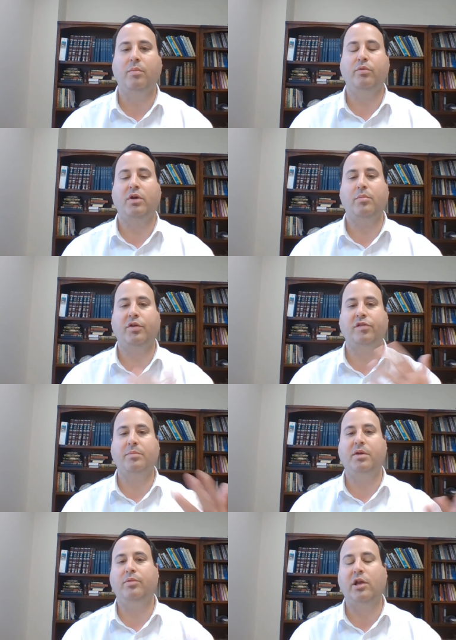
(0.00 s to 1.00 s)
We were able to set
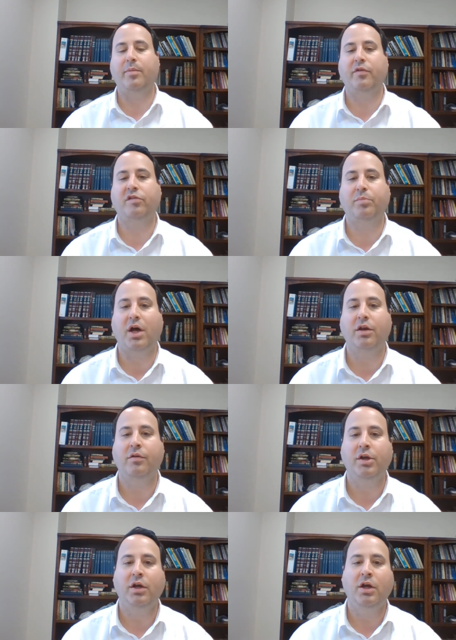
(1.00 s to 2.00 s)
people up on the spot,
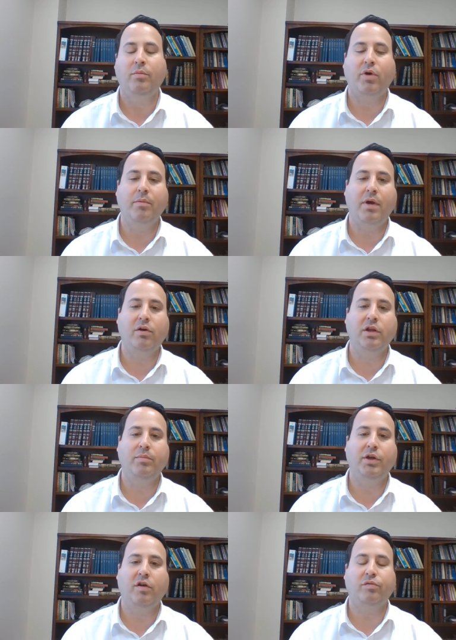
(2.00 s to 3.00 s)
primarily
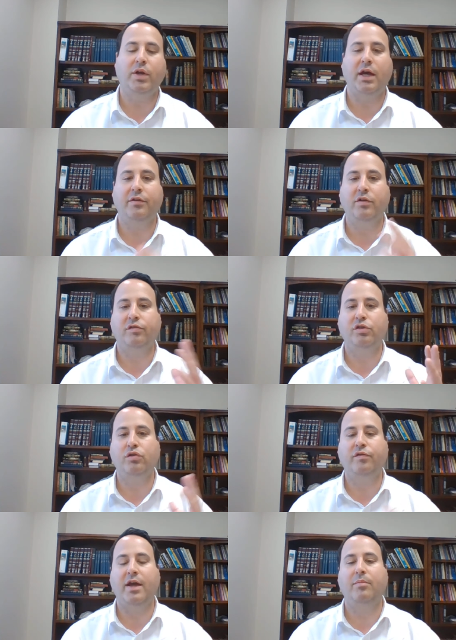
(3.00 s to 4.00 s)
because we had these two
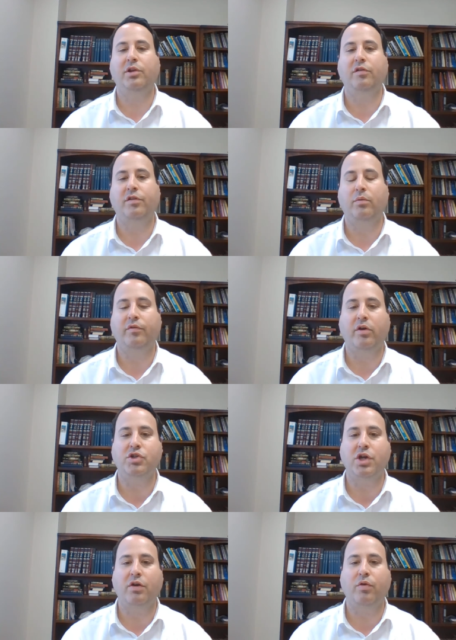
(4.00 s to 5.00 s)
families that were very
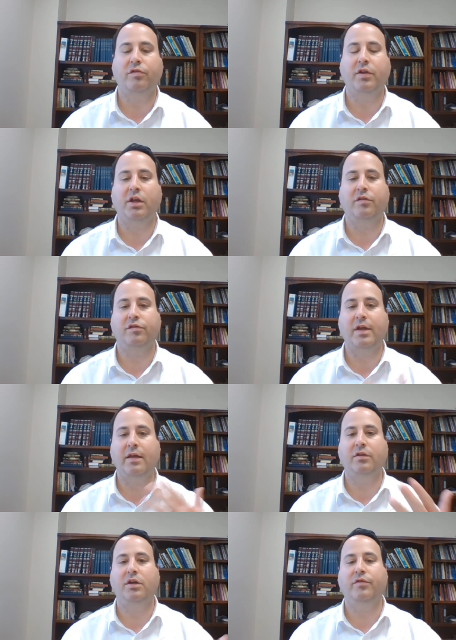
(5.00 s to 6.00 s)
generous that has
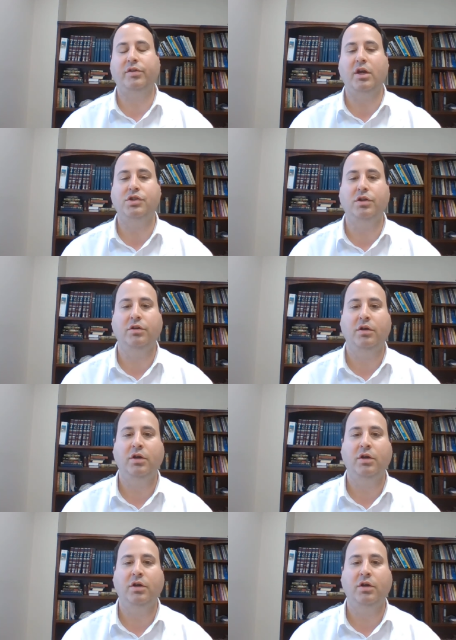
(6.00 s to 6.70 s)
standing invitation